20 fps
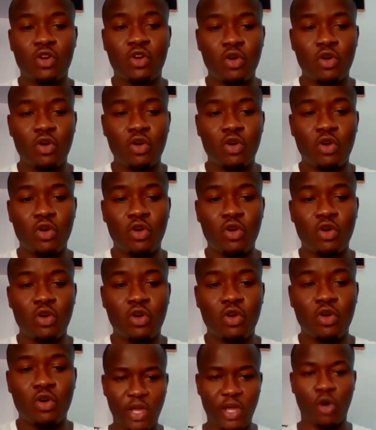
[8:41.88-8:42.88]
order to
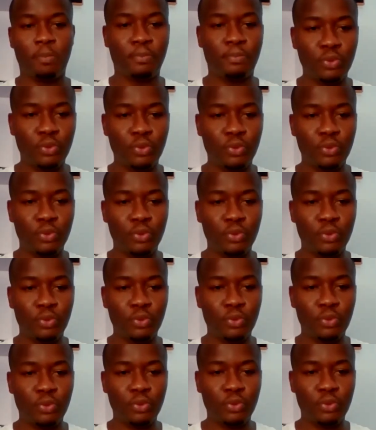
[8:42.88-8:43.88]
help push for this.
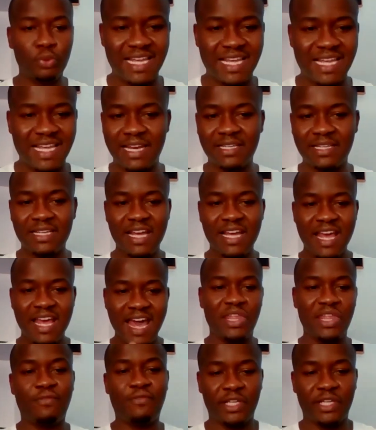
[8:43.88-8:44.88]
And I think
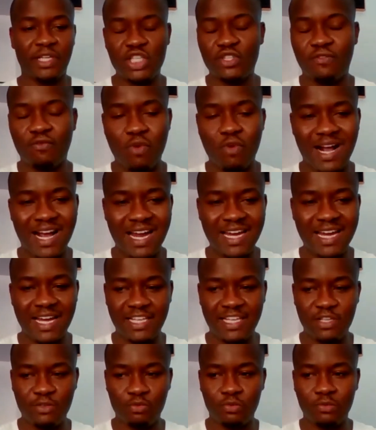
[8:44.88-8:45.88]
for the case of Wakanda
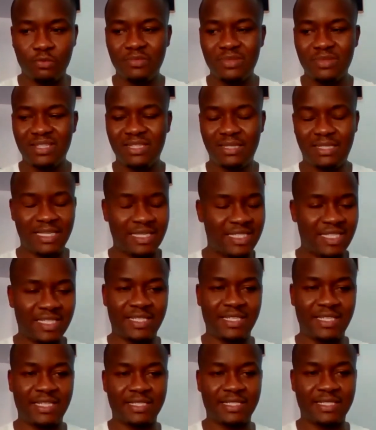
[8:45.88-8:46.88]
Inu, this
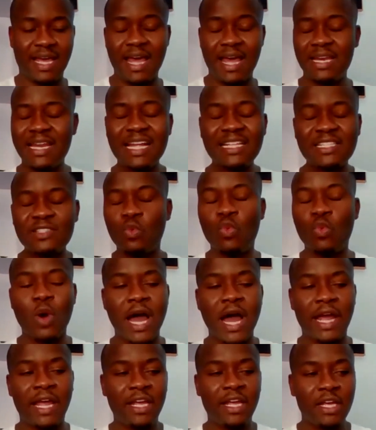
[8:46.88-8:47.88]
is it. And that's
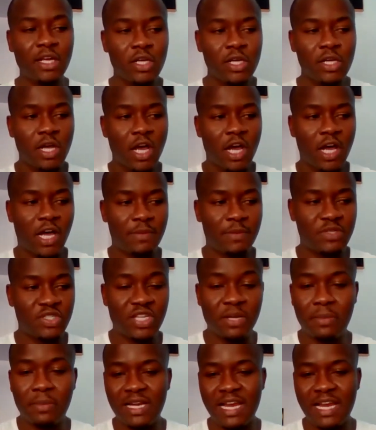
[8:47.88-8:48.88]
why
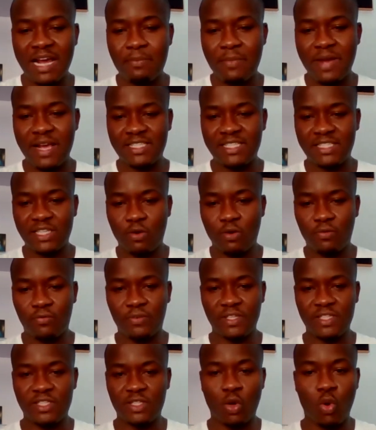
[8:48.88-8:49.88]
somebody like
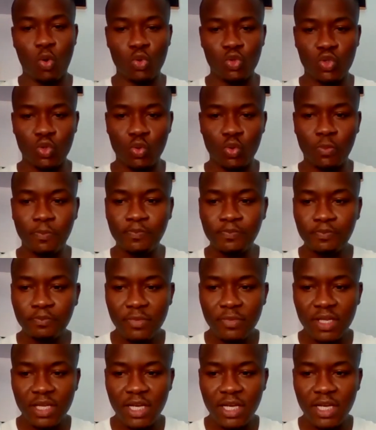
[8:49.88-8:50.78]
myself is also